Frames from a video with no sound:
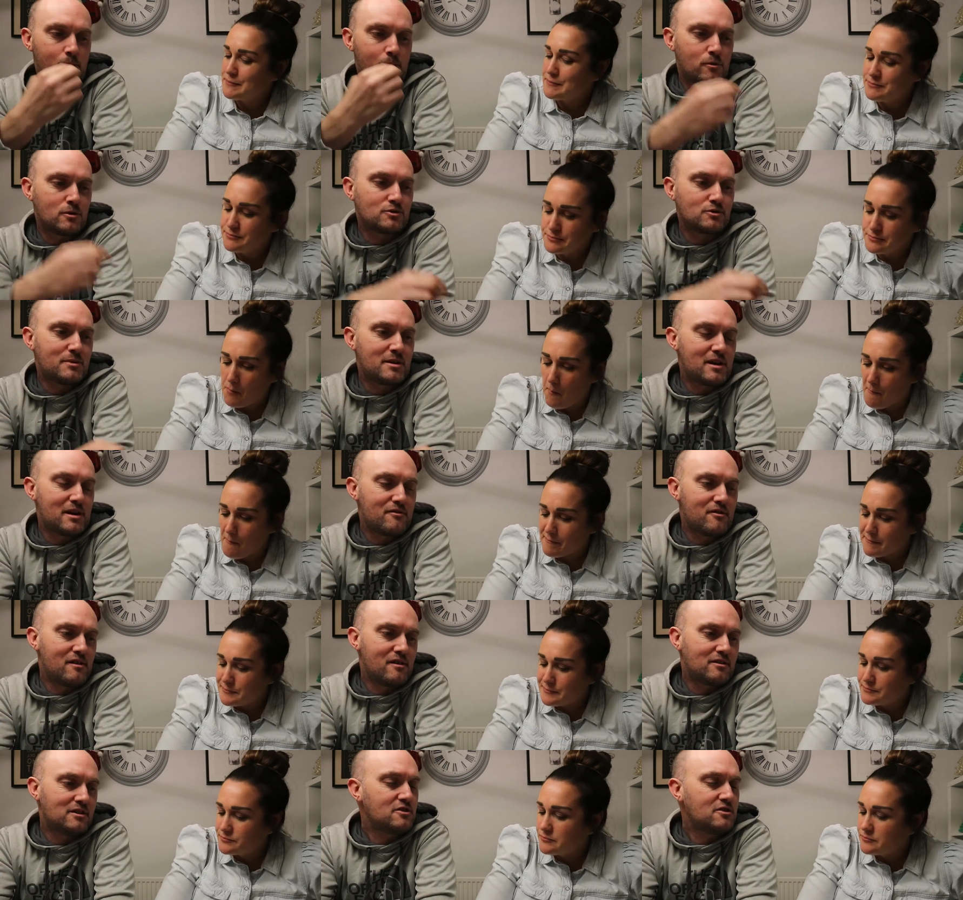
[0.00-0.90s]
Speaker 1: what would make it
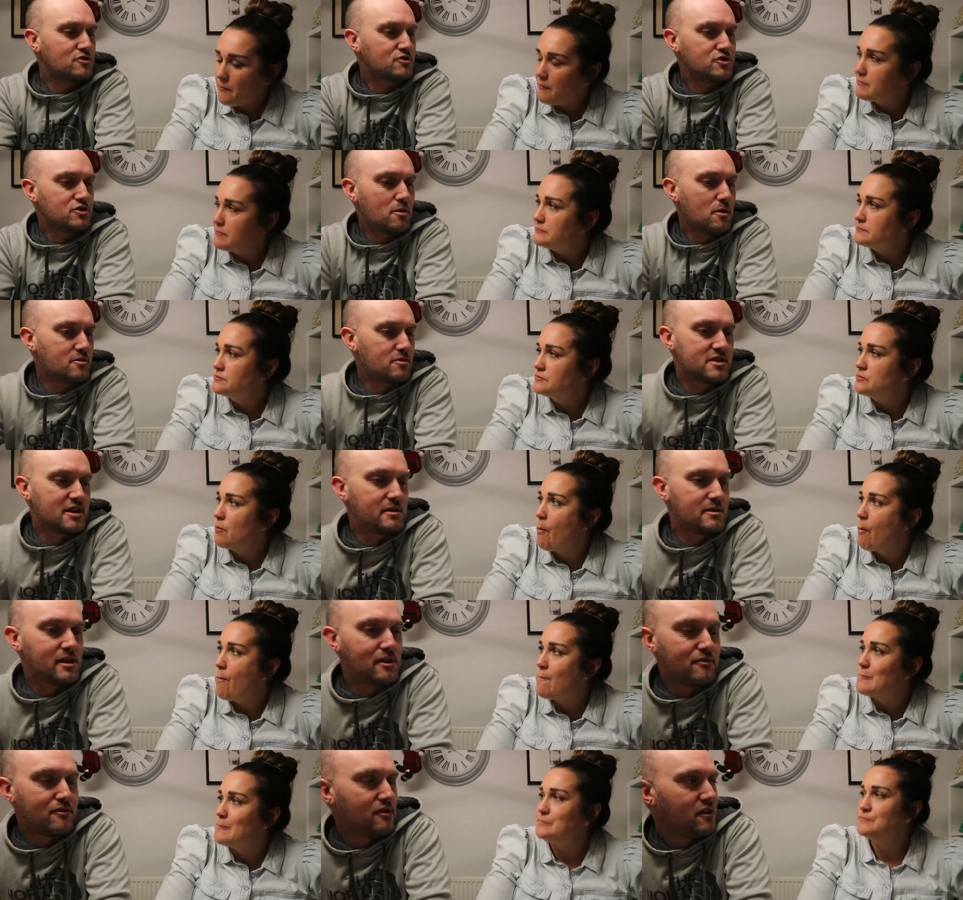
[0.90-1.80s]
five? I'm not sure what would
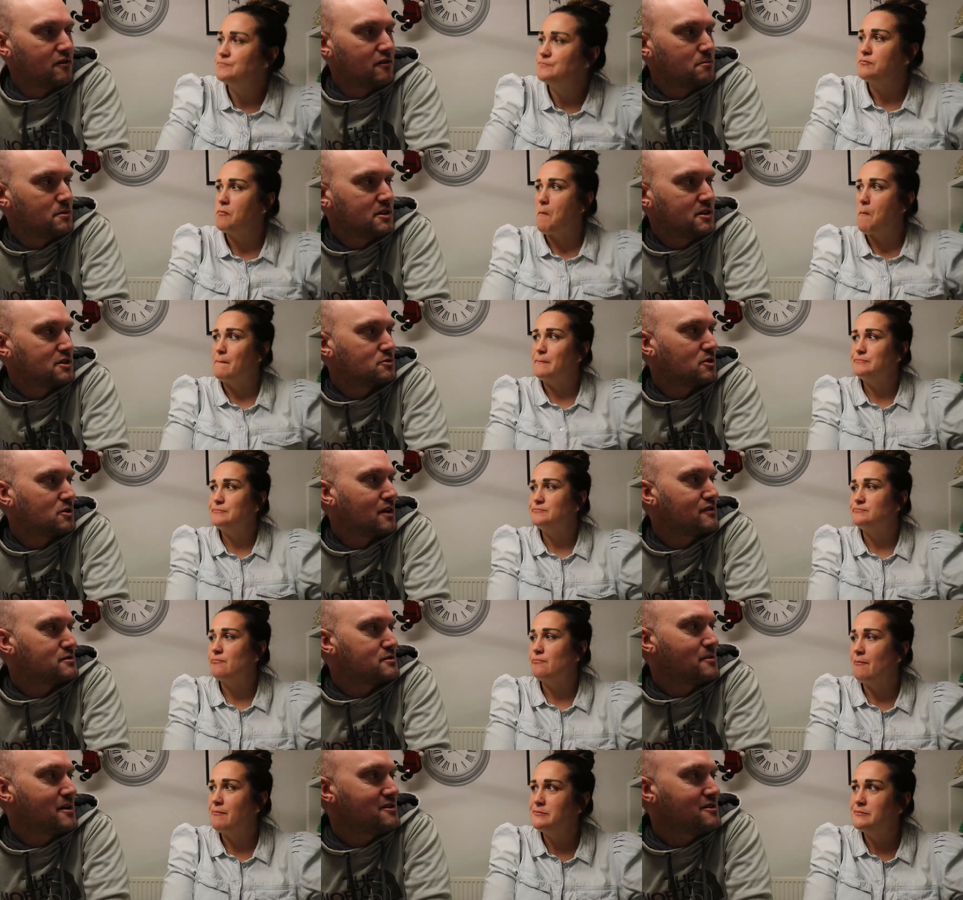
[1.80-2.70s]
make it five, but that's what
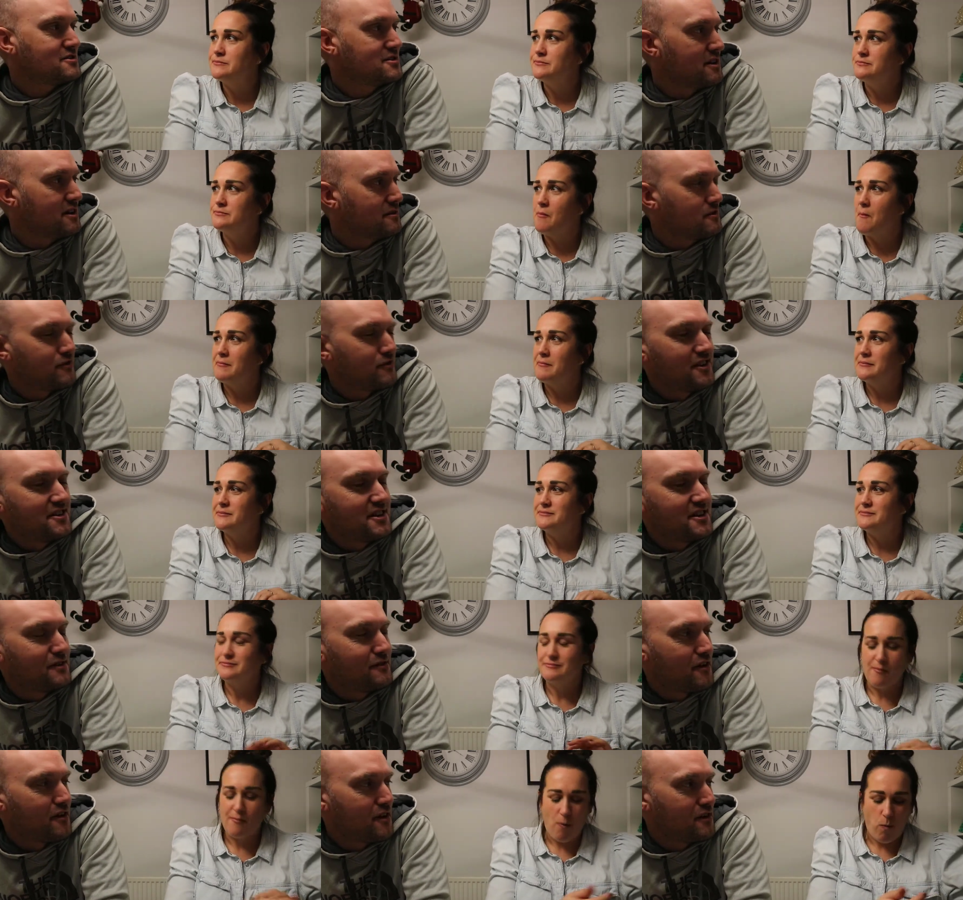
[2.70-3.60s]
life's about, isn't it? Finding
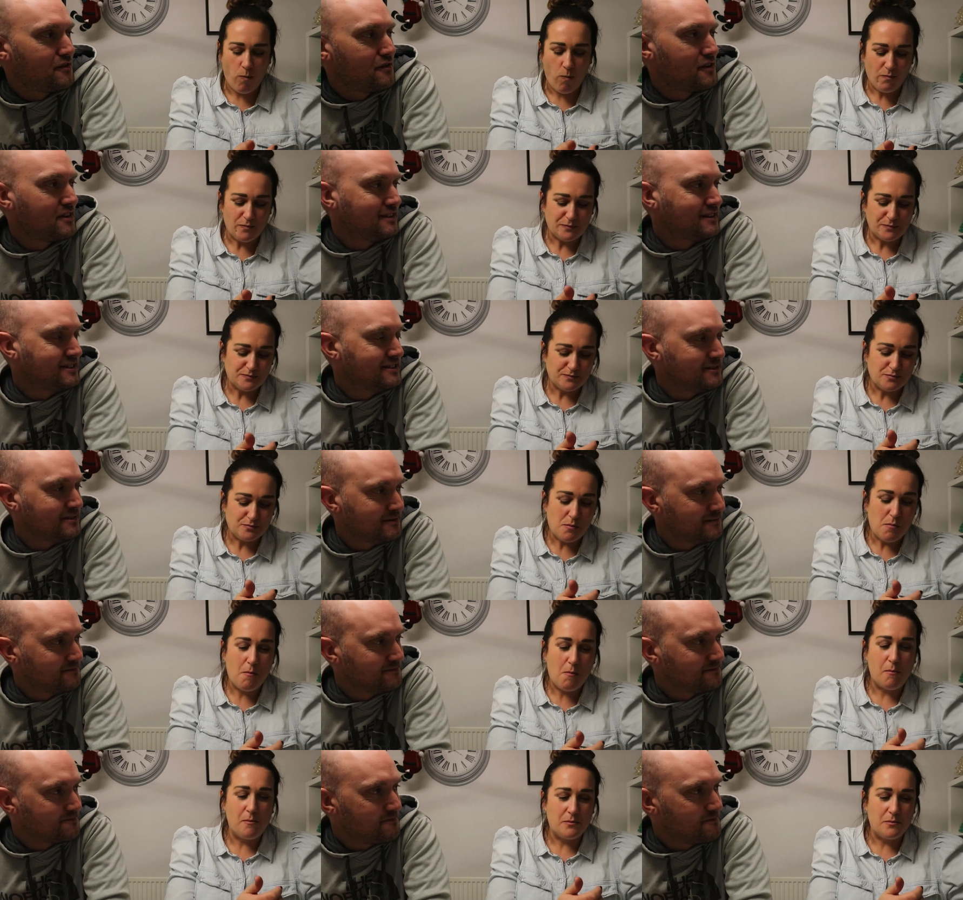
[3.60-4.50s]
the five.
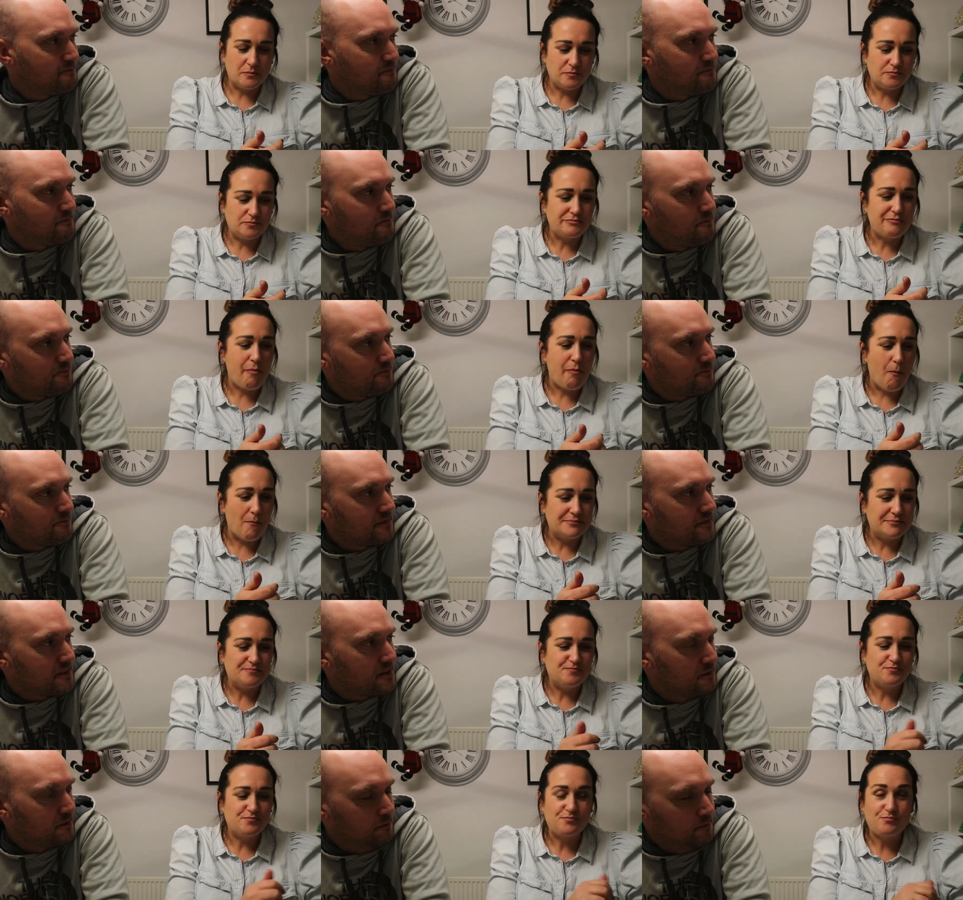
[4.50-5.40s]
Speaker 2: Mmm.
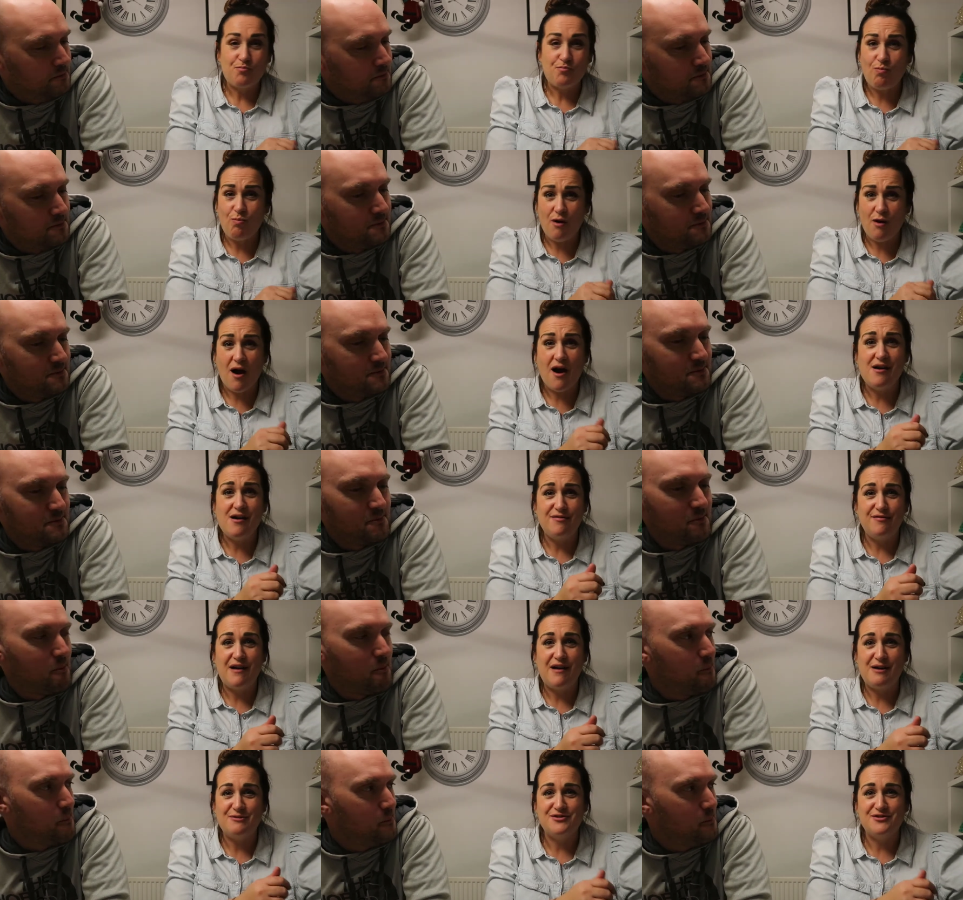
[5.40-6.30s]
I
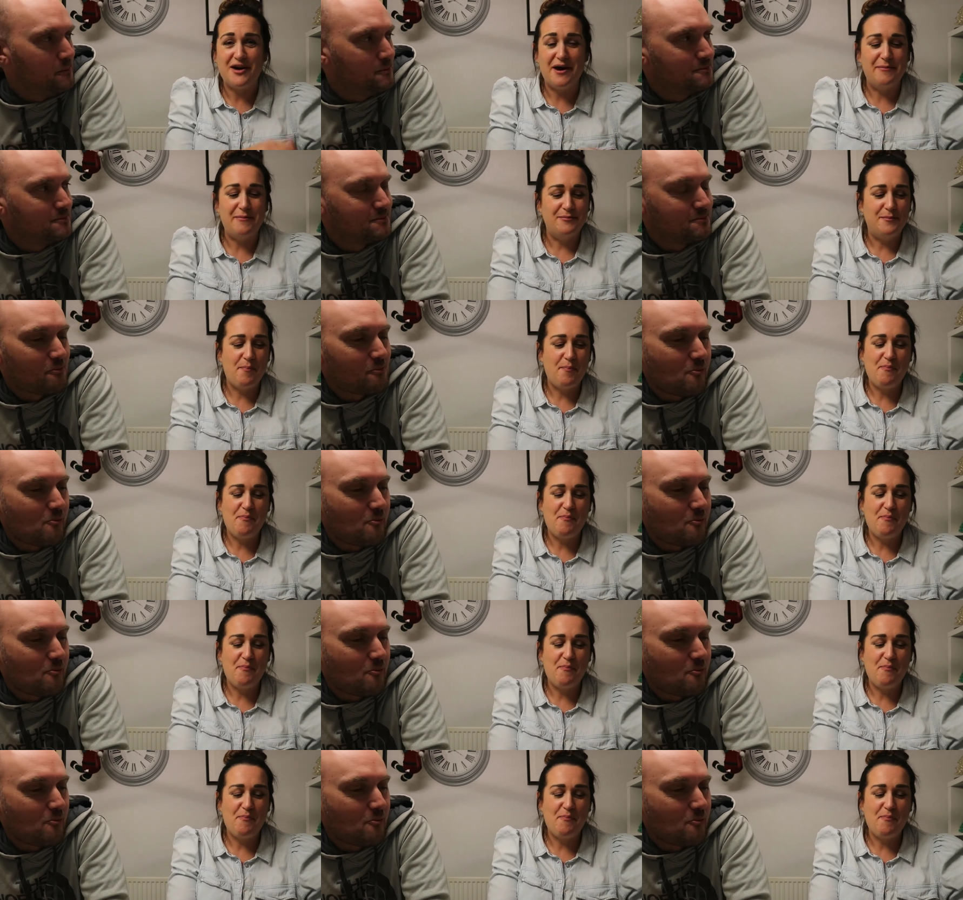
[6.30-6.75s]
found it.